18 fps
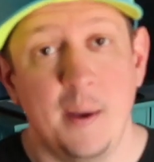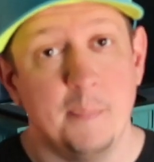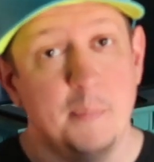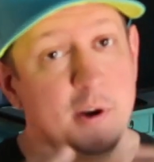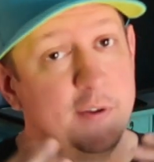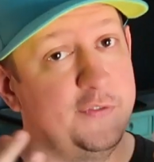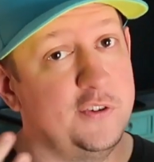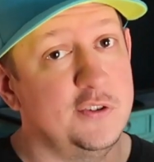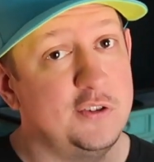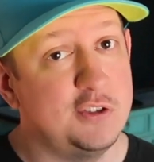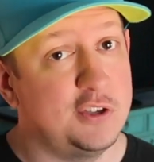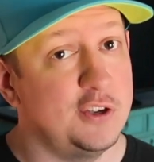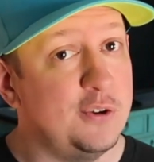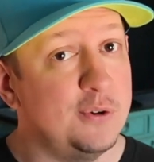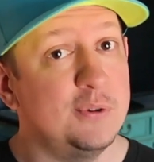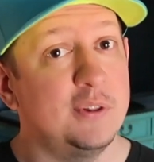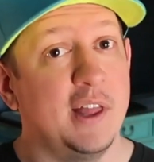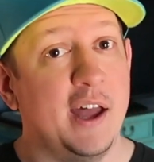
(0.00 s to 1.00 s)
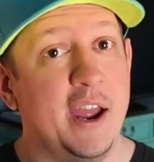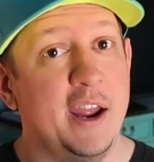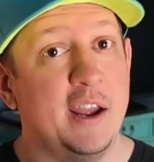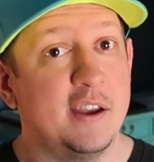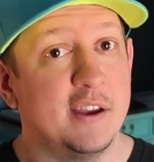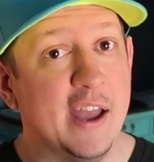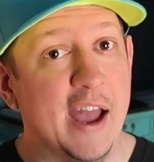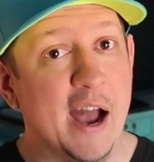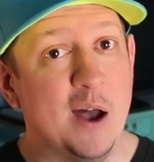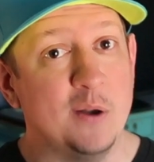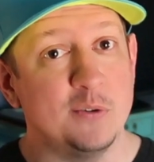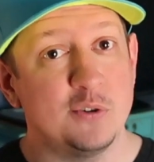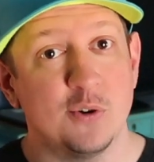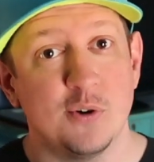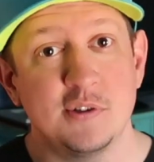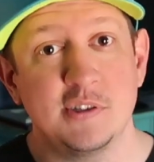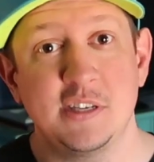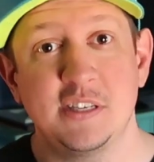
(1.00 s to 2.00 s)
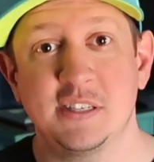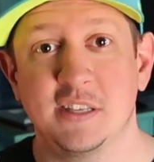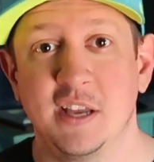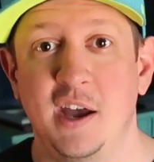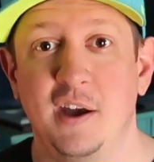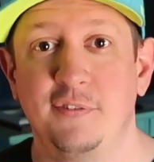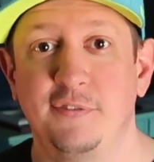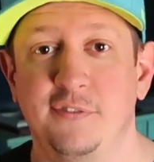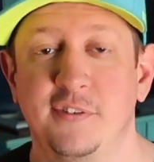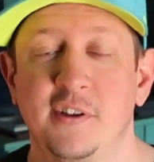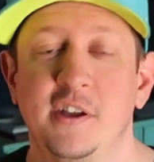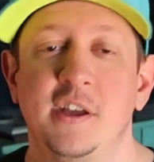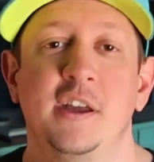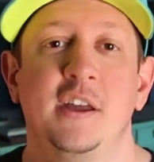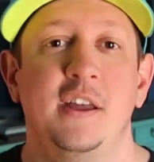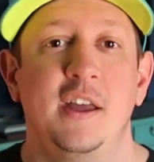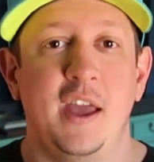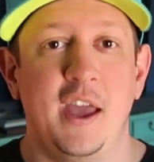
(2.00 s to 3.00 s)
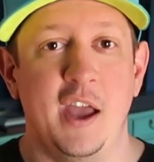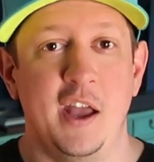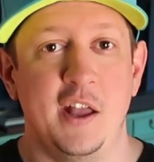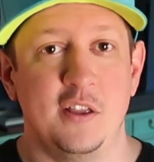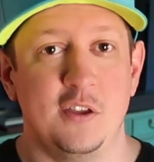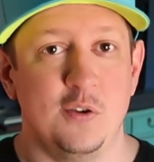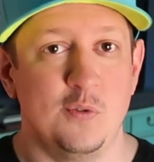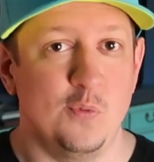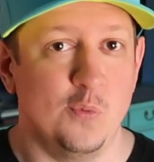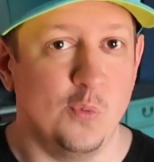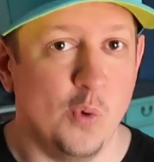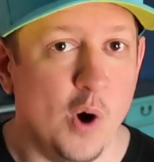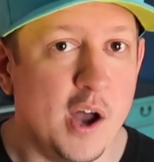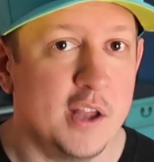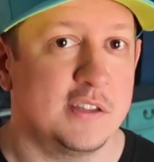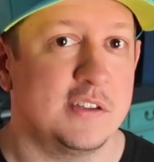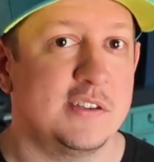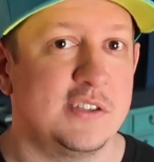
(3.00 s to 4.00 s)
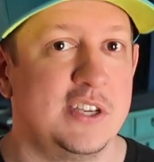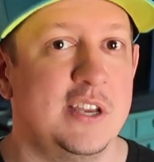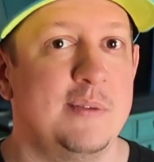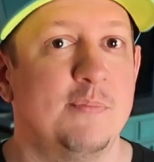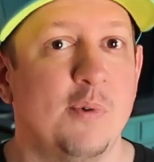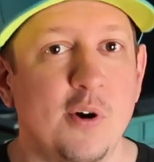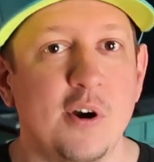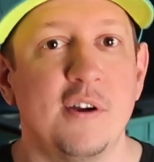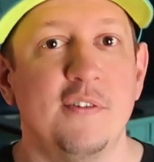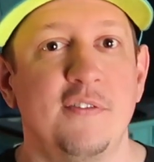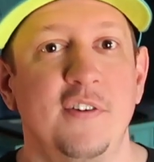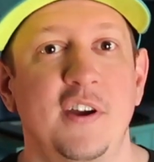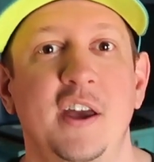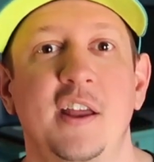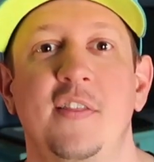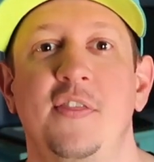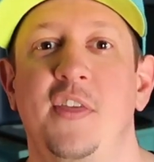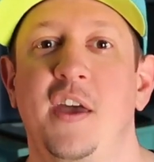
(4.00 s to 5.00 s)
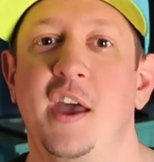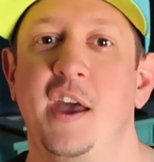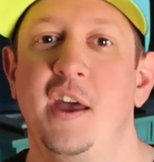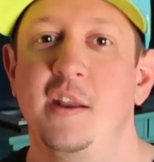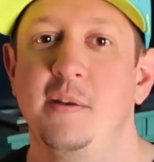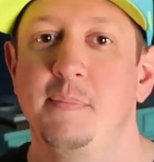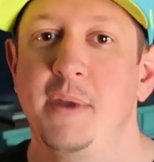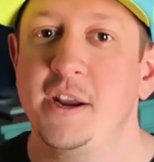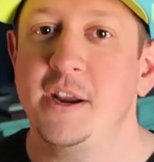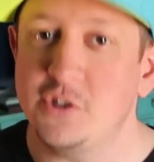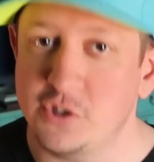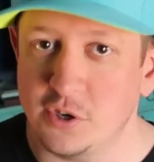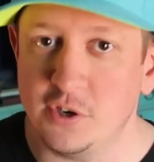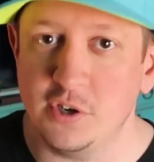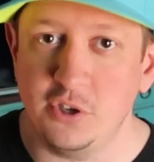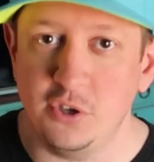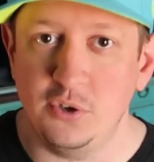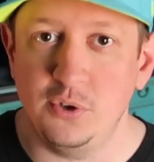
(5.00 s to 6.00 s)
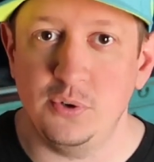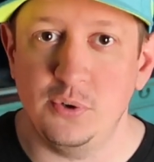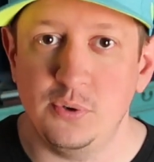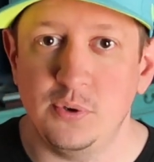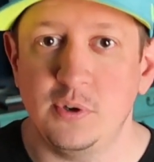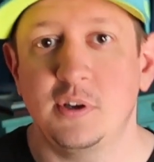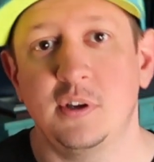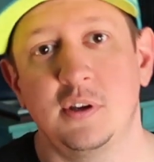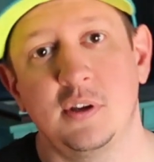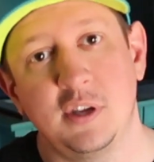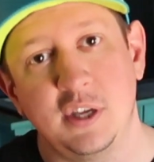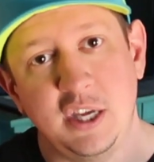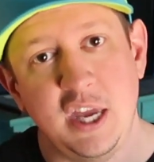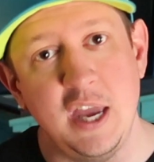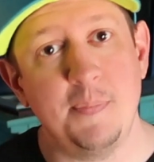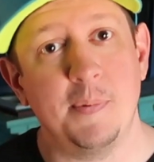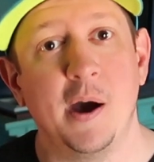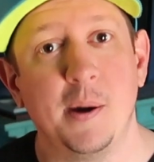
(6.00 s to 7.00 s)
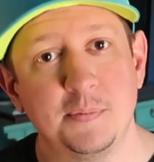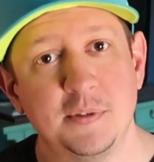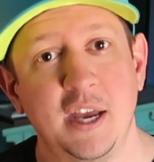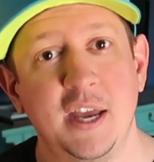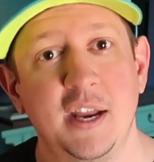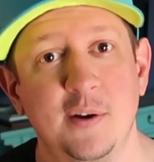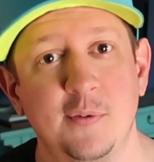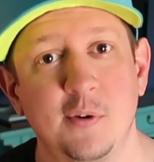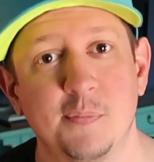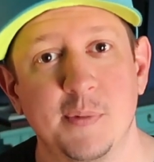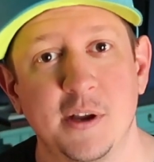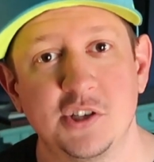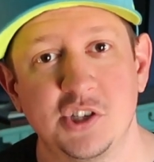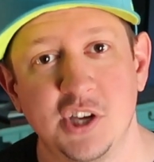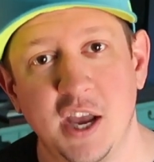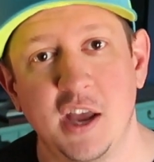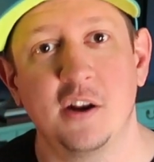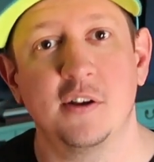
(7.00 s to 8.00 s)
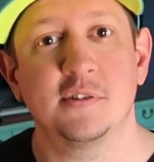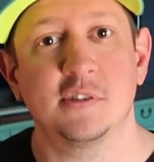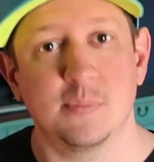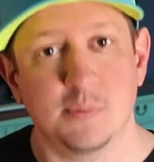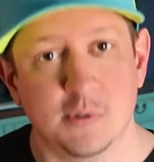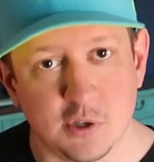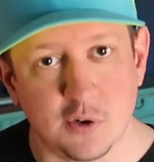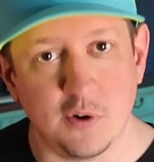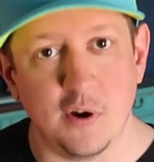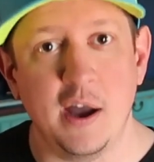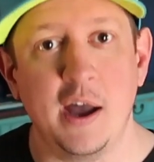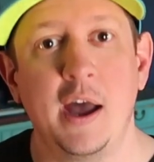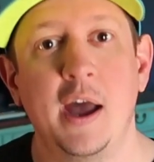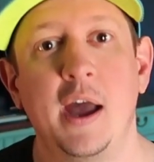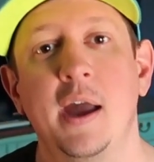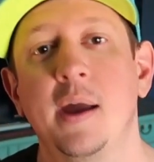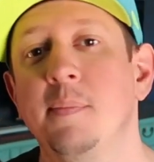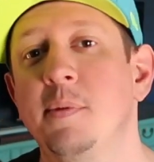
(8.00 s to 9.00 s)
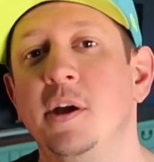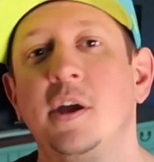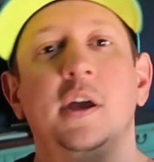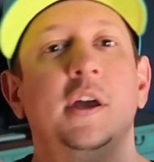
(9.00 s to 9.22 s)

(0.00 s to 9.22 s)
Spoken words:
But if you do like outdoorsy stuff and you want to see more of it, then make sure you keep updated with my channel, subscribe,